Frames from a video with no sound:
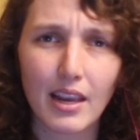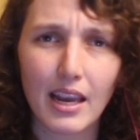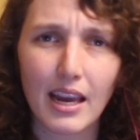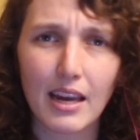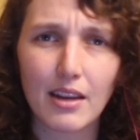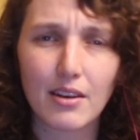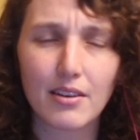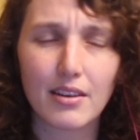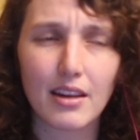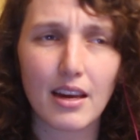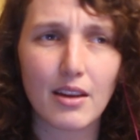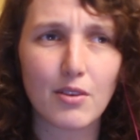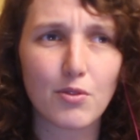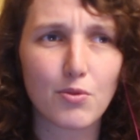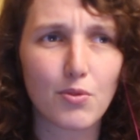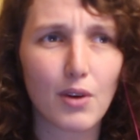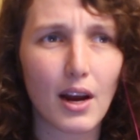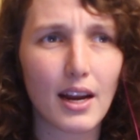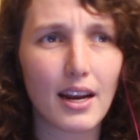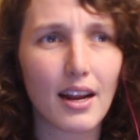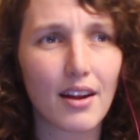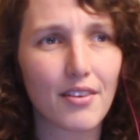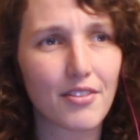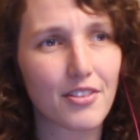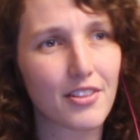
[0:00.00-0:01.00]
And
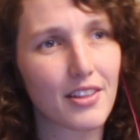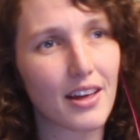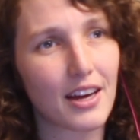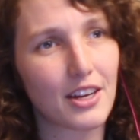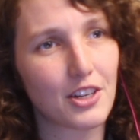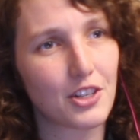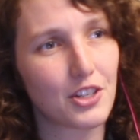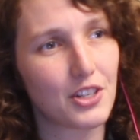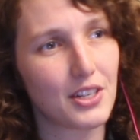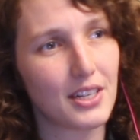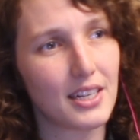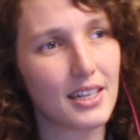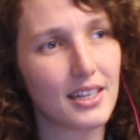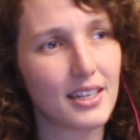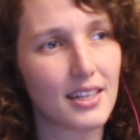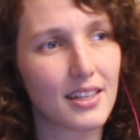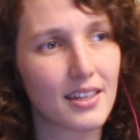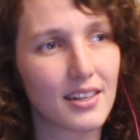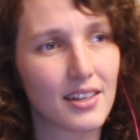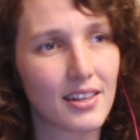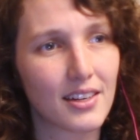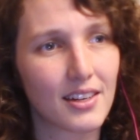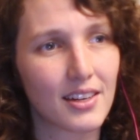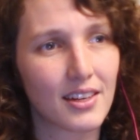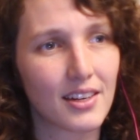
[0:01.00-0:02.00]
right after that,
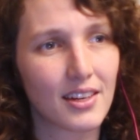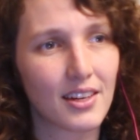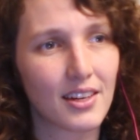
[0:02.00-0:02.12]
she